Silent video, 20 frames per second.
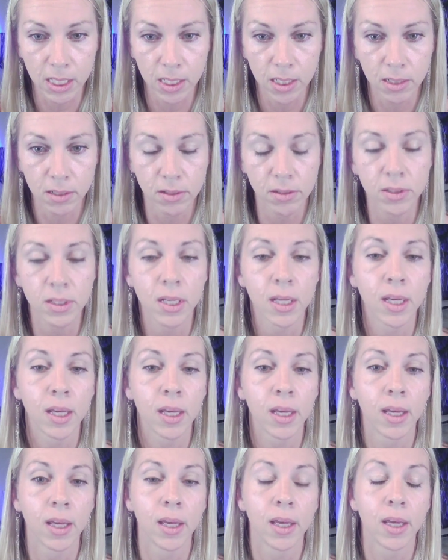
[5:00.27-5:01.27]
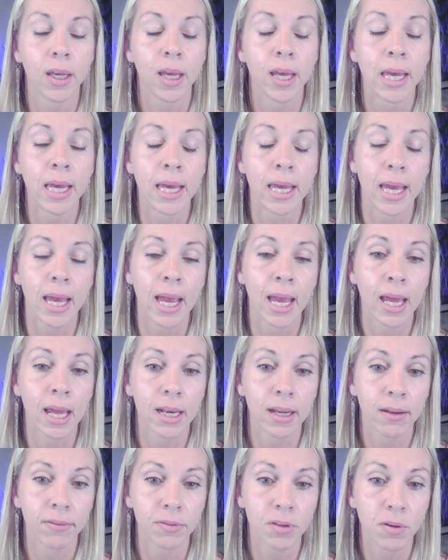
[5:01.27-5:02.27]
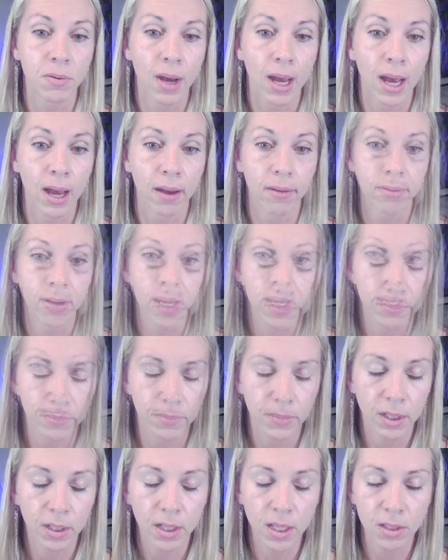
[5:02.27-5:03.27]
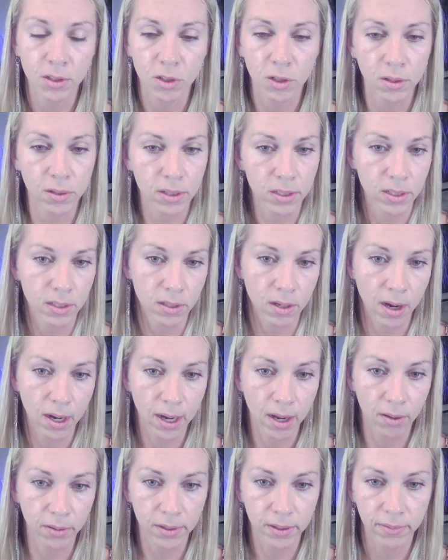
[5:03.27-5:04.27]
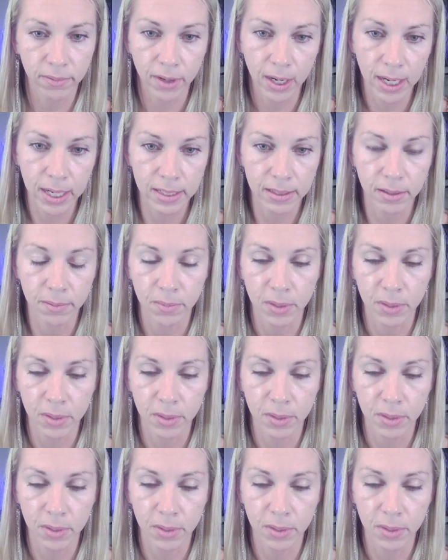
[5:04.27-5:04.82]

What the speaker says: years. And if you have a concern, this is not health advice.